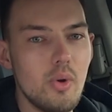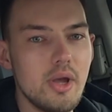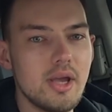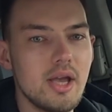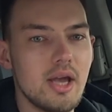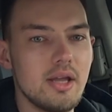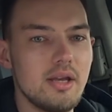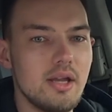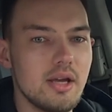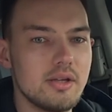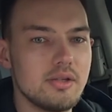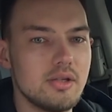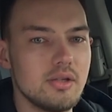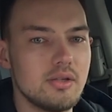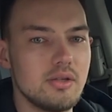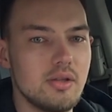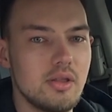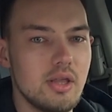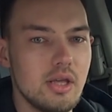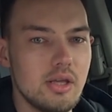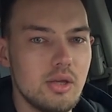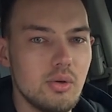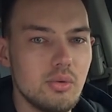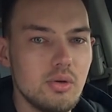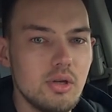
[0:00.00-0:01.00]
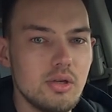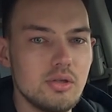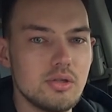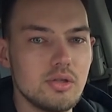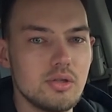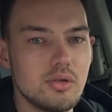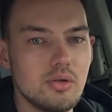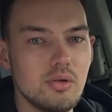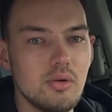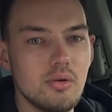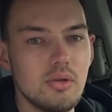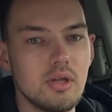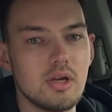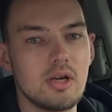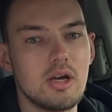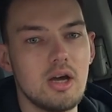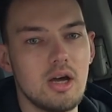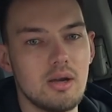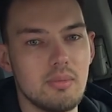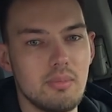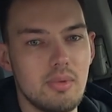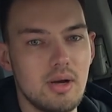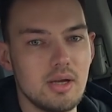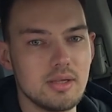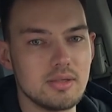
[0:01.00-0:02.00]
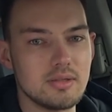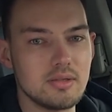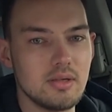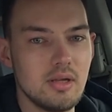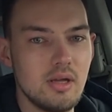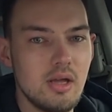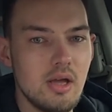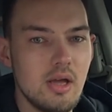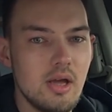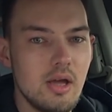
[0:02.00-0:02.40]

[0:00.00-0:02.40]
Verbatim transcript: we connected the unit to the CAN bus.